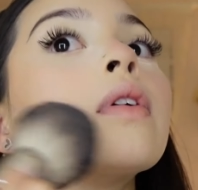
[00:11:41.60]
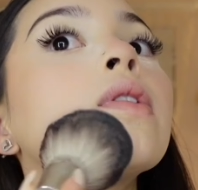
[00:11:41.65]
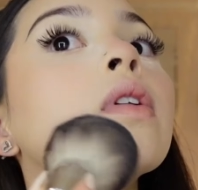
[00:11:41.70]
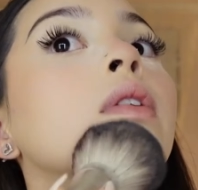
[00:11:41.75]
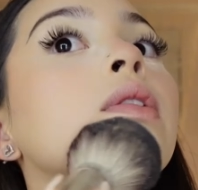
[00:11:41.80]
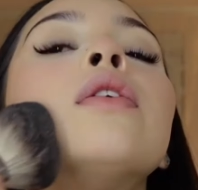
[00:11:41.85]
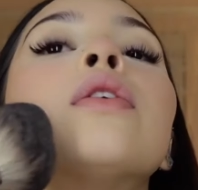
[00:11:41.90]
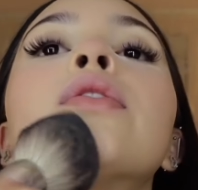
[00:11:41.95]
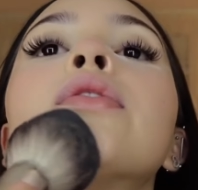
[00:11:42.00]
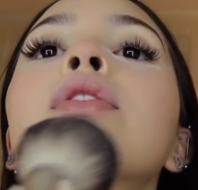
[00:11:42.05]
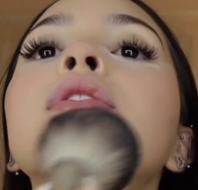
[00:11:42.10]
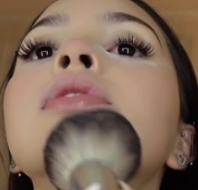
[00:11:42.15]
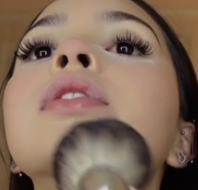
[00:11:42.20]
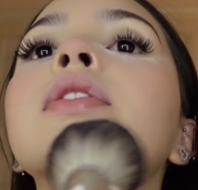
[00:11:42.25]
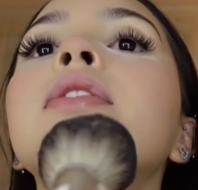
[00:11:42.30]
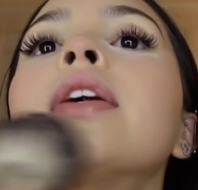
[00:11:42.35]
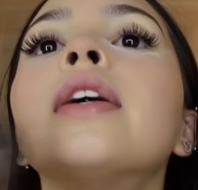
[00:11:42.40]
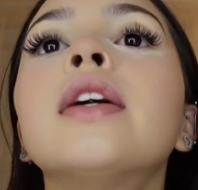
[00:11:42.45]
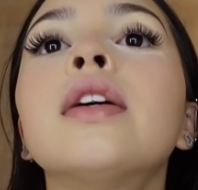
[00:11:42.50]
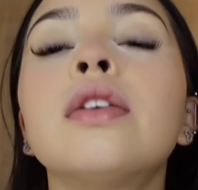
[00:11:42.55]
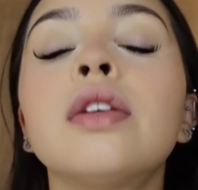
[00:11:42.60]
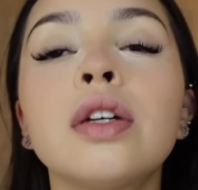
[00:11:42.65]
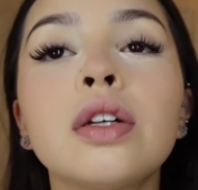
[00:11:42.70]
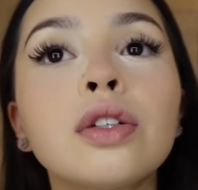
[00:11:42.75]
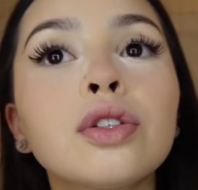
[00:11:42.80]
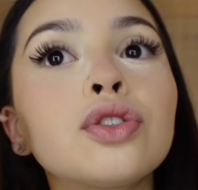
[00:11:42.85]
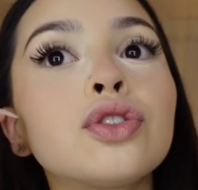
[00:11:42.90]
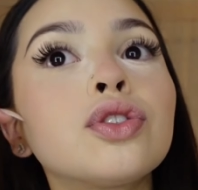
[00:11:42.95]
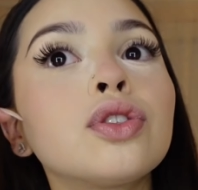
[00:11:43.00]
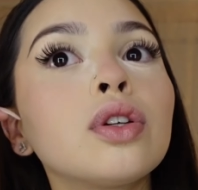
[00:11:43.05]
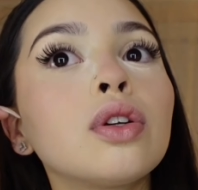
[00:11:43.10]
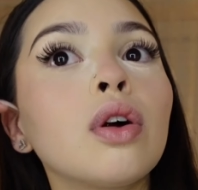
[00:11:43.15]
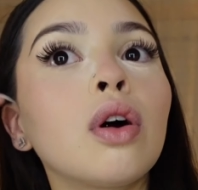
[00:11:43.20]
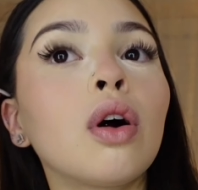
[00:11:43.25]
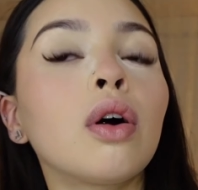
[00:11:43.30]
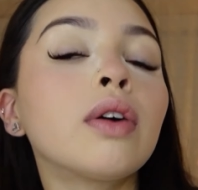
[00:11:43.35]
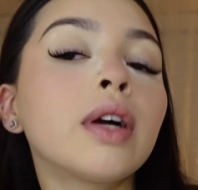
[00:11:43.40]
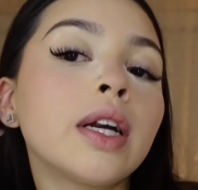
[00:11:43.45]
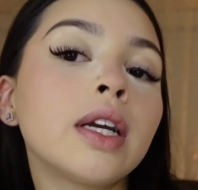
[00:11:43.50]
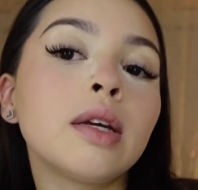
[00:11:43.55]
Your skin should
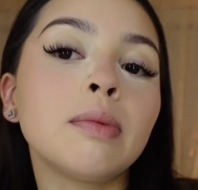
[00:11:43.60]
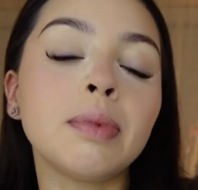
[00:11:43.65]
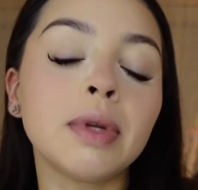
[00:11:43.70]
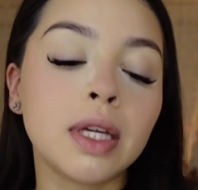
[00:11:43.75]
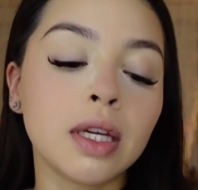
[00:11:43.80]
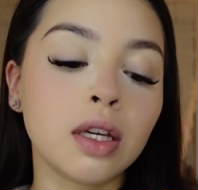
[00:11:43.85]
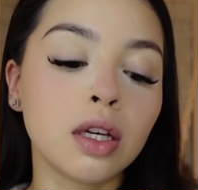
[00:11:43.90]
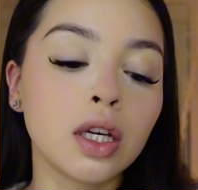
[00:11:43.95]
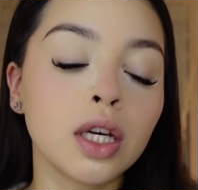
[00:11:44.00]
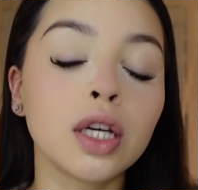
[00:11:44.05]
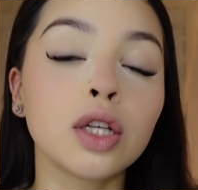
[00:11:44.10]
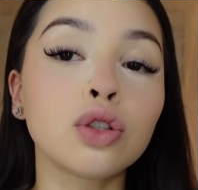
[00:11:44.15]
already be